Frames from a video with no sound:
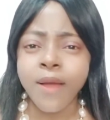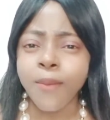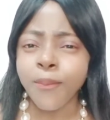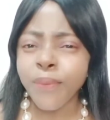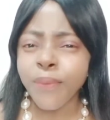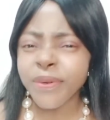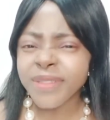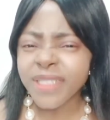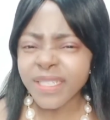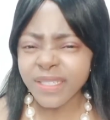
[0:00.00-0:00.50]

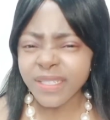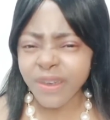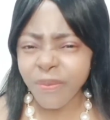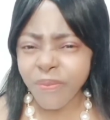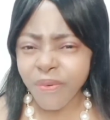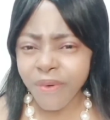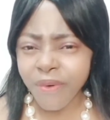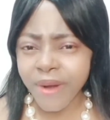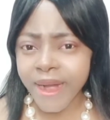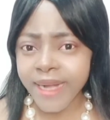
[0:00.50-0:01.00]
Putting the
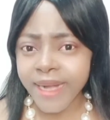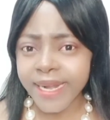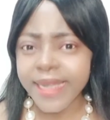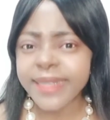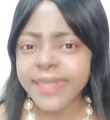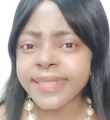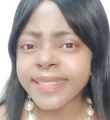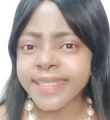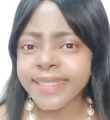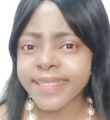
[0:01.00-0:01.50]
bread
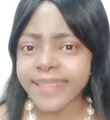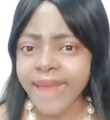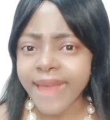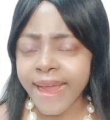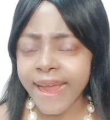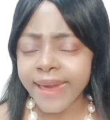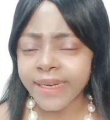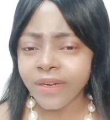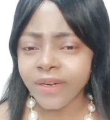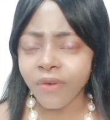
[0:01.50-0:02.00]

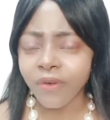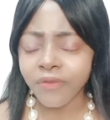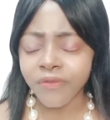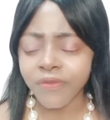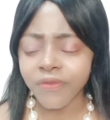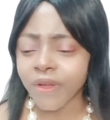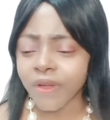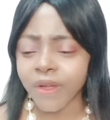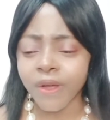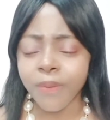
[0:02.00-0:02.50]
inside of
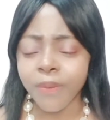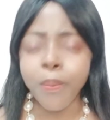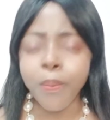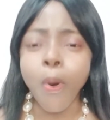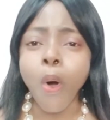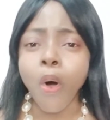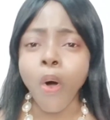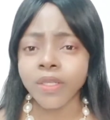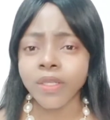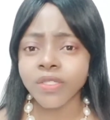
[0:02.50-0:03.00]
the
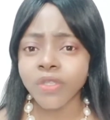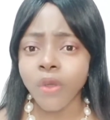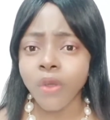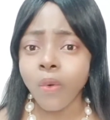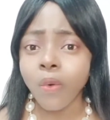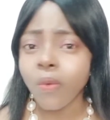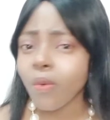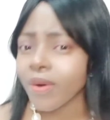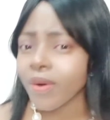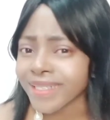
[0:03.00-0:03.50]
pot,
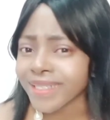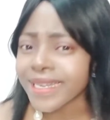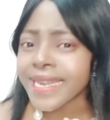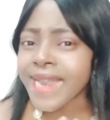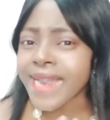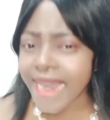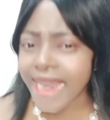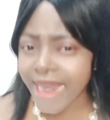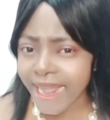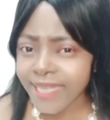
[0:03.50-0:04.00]
was it
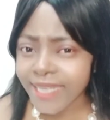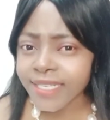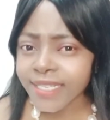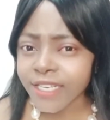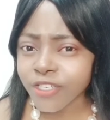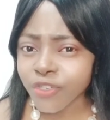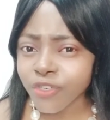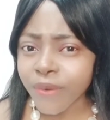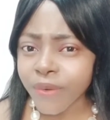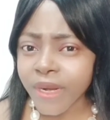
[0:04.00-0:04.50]

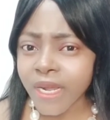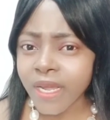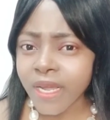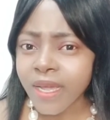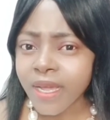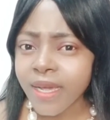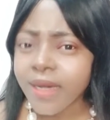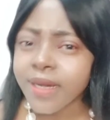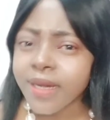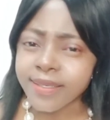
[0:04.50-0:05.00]
necessary?
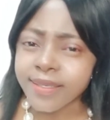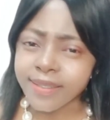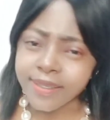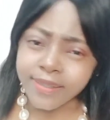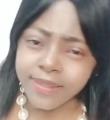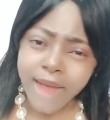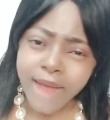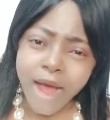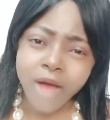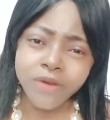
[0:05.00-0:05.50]
Is
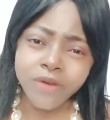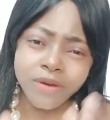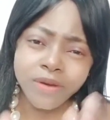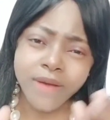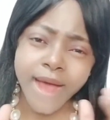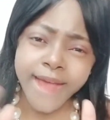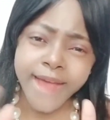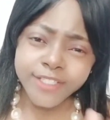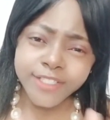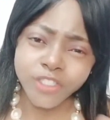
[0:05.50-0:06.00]
this how you
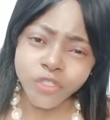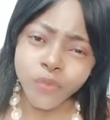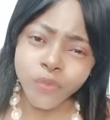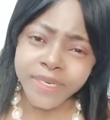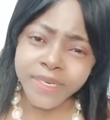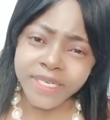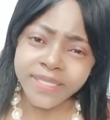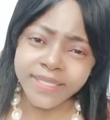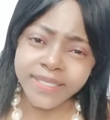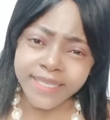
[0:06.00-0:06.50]
guys do it
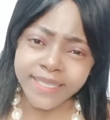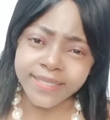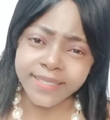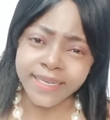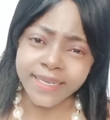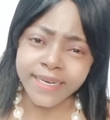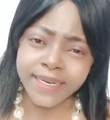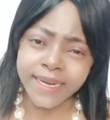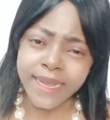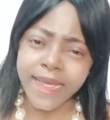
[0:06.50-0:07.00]
in
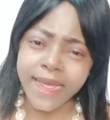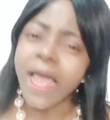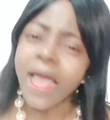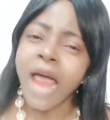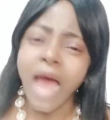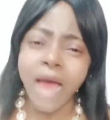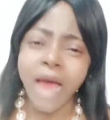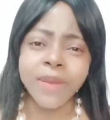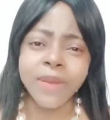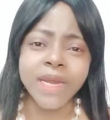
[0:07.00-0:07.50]
Tanzania?
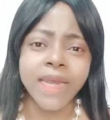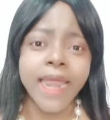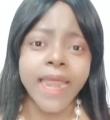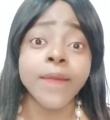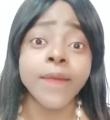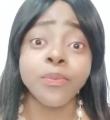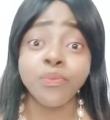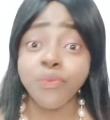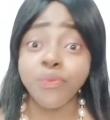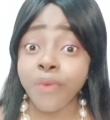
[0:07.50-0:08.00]
I mean, like
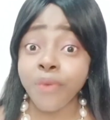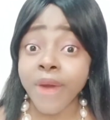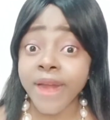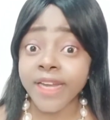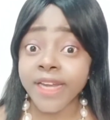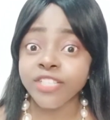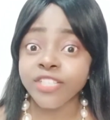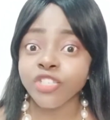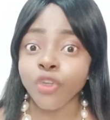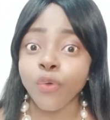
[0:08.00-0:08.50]
bread
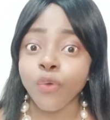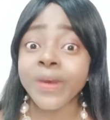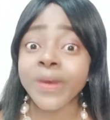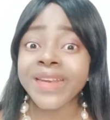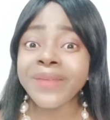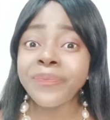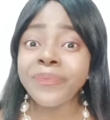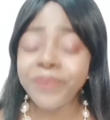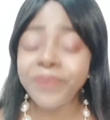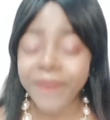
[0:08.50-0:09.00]
is
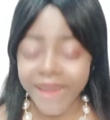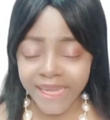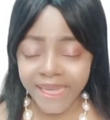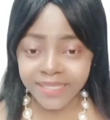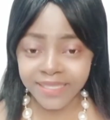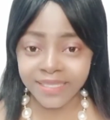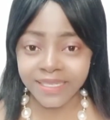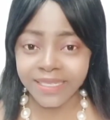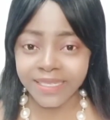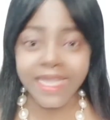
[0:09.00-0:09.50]
already
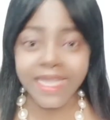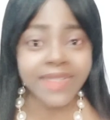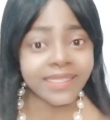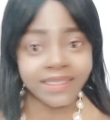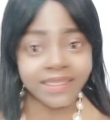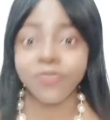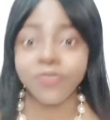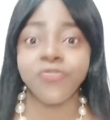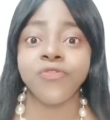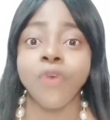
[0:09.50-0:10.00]
baked. That's
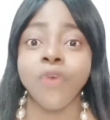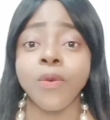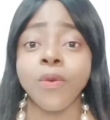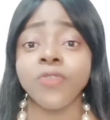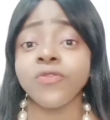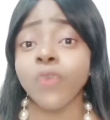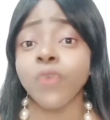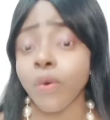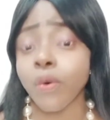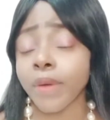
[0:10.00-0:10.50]
a form
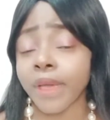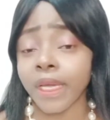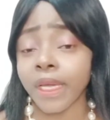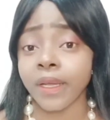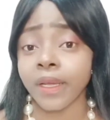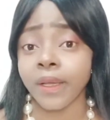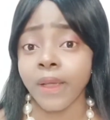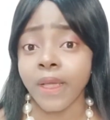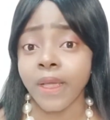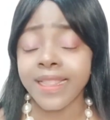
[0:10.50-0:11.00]
of cooking.
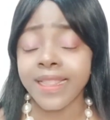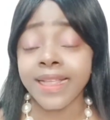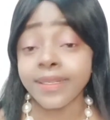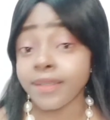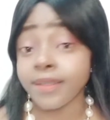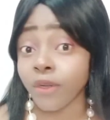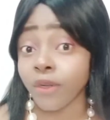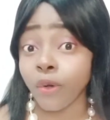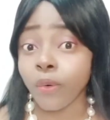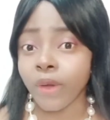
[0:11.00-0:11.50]
That's
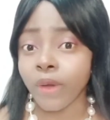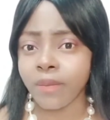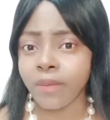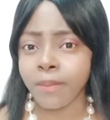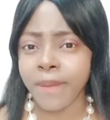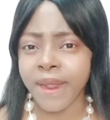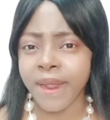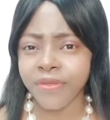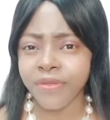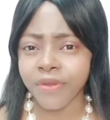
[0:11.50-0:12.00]
a cooking
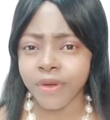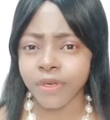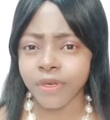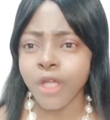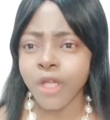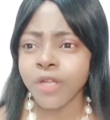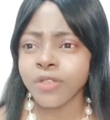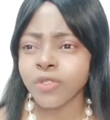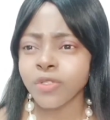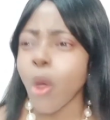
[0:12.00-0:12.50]
method.
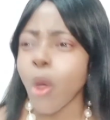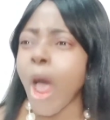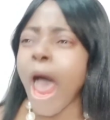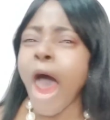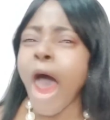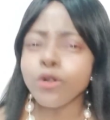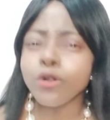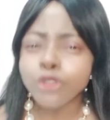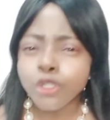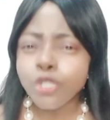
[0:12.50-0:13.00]
So,
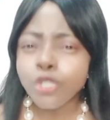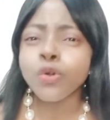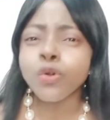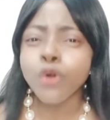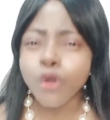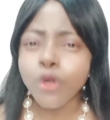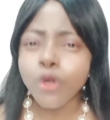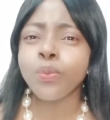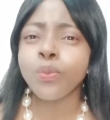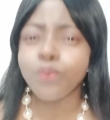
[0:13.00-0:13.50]
how do you
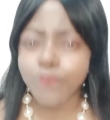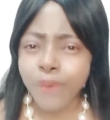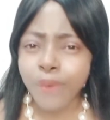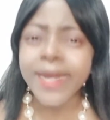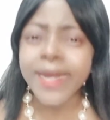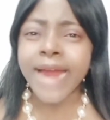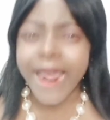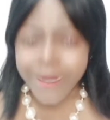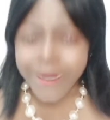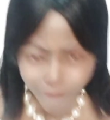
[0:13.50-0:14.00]
cook bread
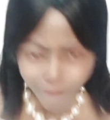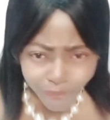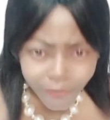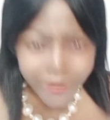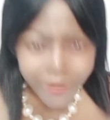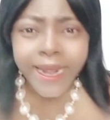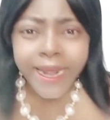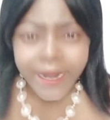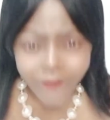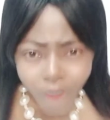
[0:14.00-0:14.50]
and
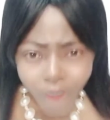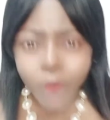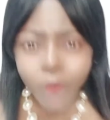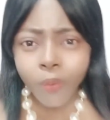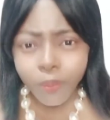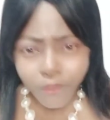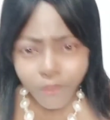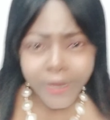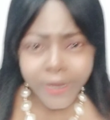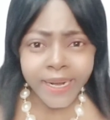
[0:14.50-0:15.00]
bread and cook
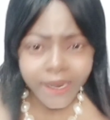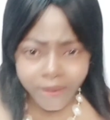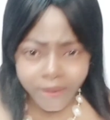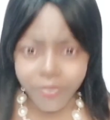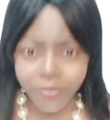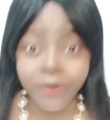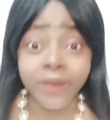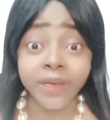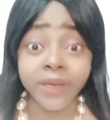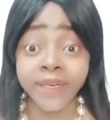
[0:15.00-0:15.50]
bread and
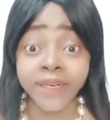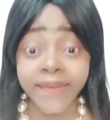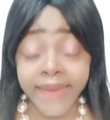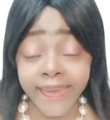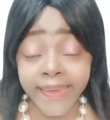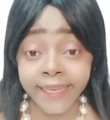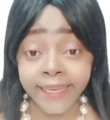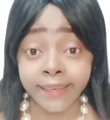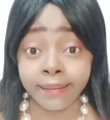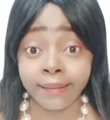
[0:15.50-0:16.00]
bread
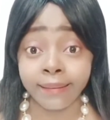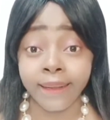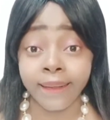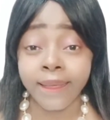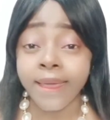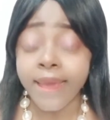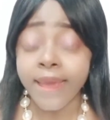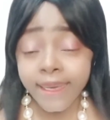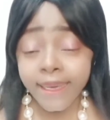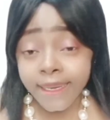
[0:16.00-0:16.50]
again?
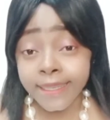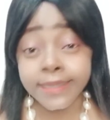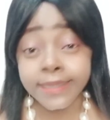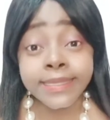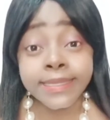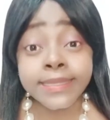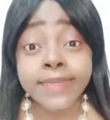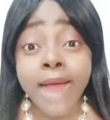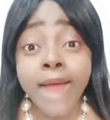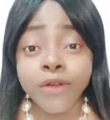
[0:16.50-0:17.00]
Is
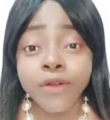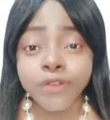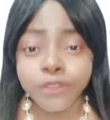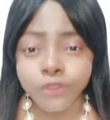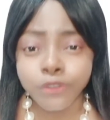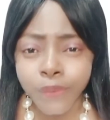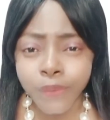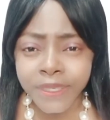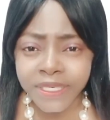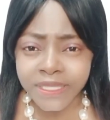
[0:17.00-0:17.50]
this how you
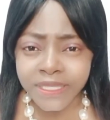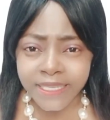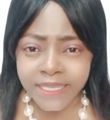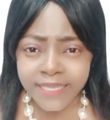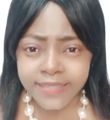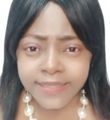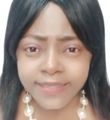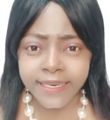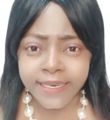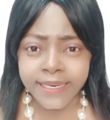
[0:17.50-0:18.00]
do it in
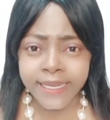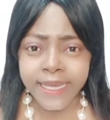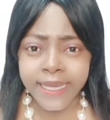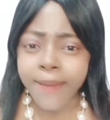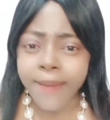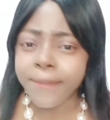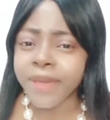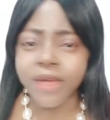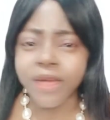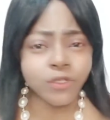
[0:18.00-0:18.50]
Tanzania?
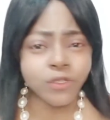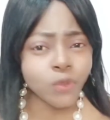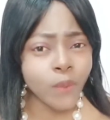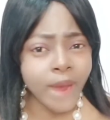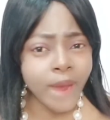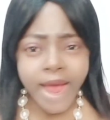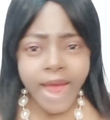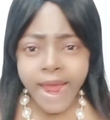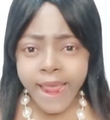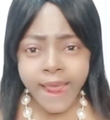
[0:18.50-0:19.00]
Because where
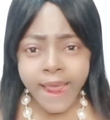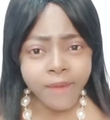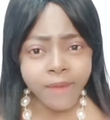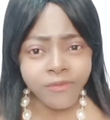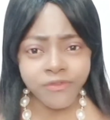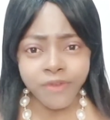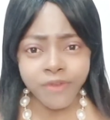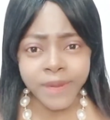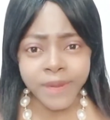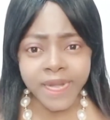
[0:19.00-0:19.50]
I am
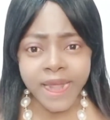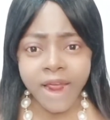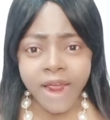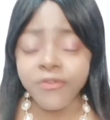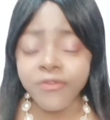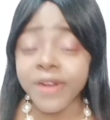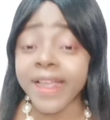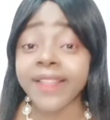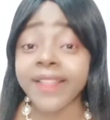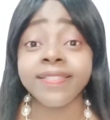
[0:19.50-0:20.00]
from in
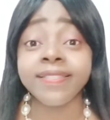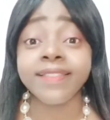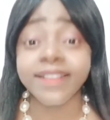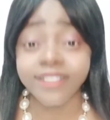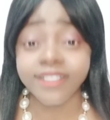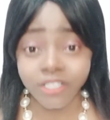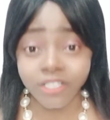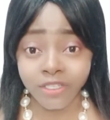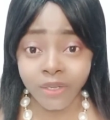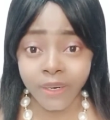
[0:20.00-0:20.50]
Africa, this
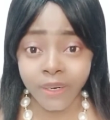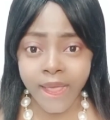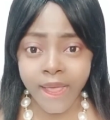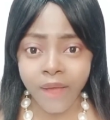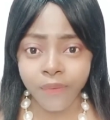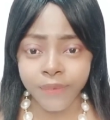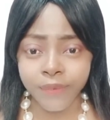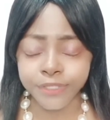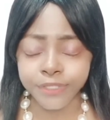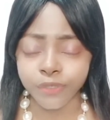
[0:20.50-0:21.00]
is not how
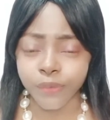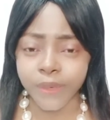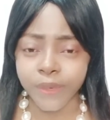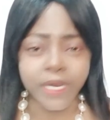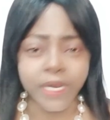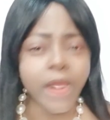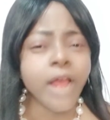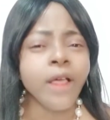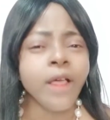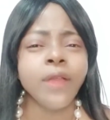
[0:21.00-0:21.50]
we do it.
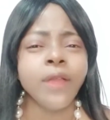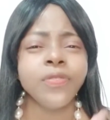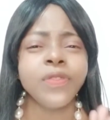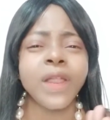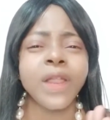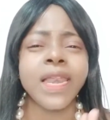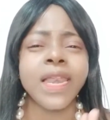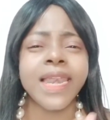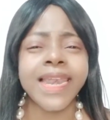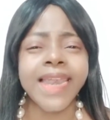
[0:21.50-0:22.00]
The
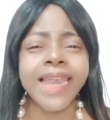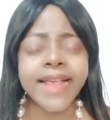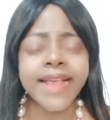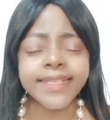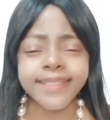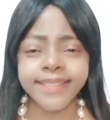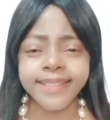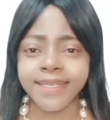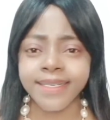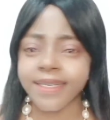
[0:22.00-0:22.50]

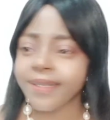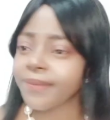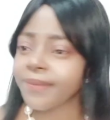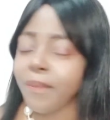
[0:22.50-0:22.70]
last